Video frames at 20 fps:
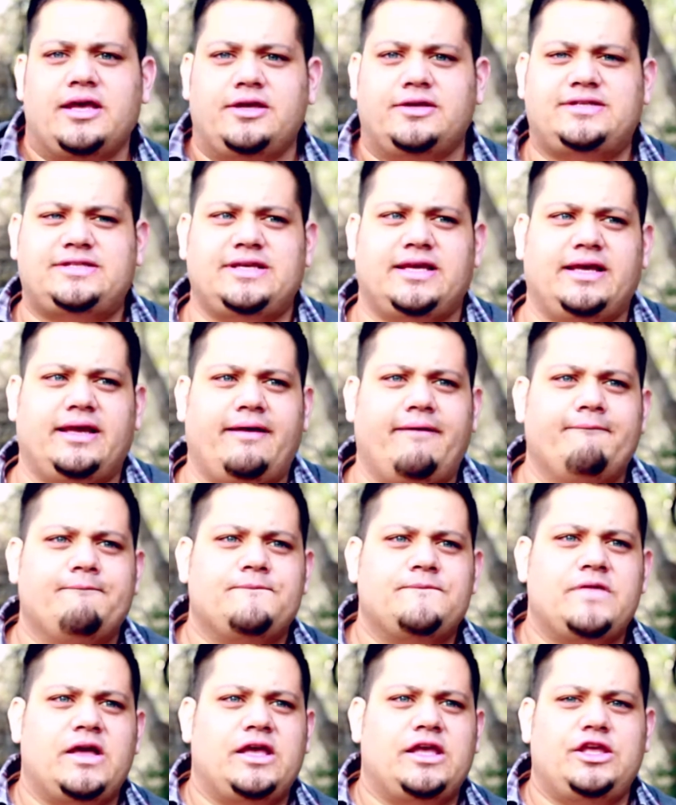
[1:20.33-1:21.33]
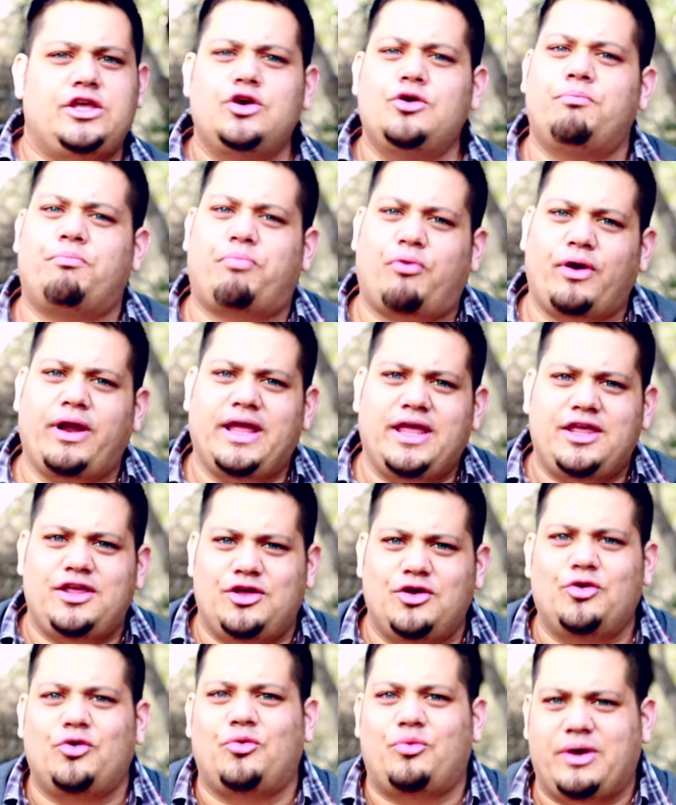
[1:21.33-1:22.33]
You see, you bring
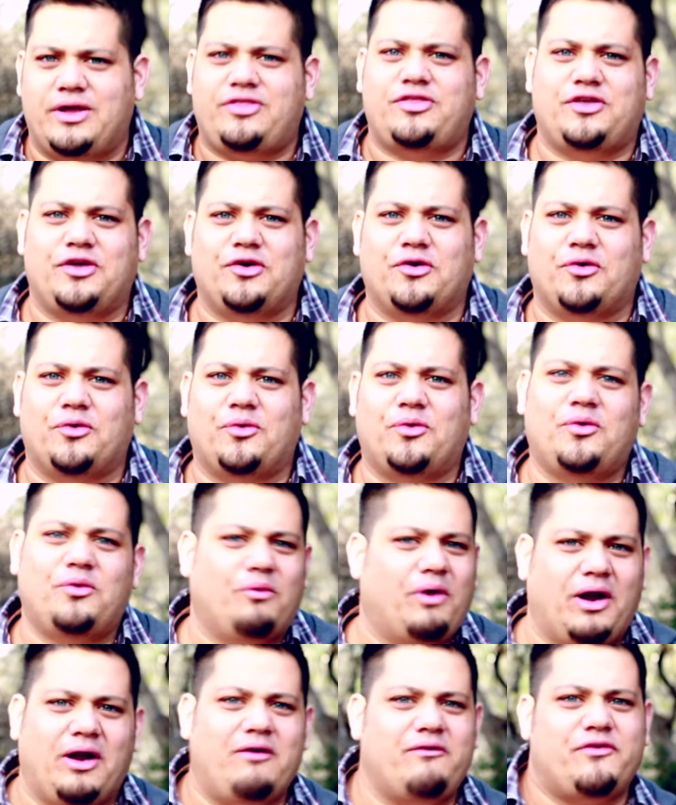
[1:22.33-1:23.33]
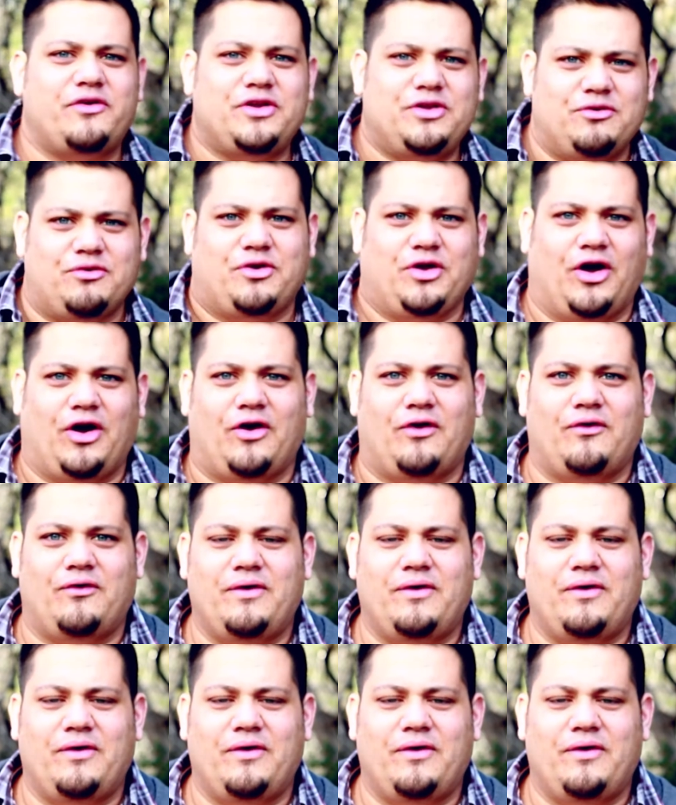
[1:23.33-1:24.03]
you with you wherever you go.